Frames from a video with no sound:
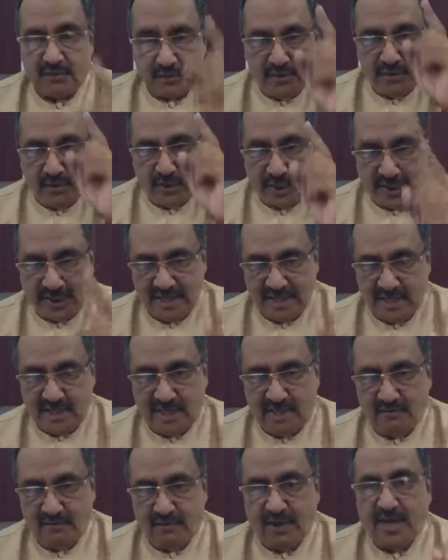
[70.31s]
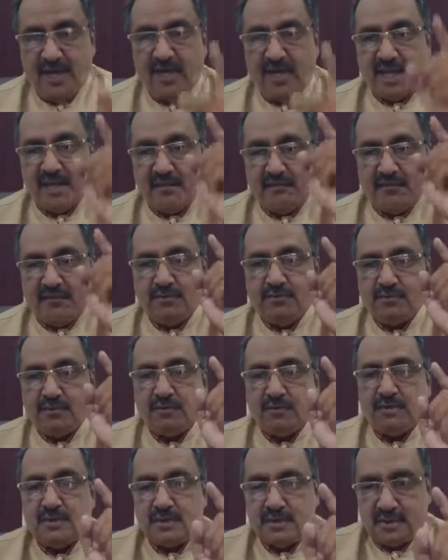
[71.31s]
If you identify, if
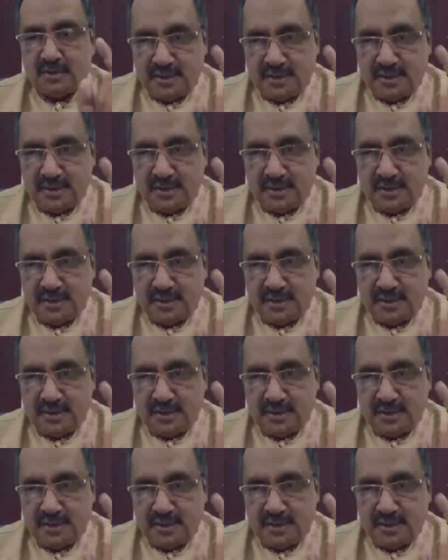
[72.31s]
you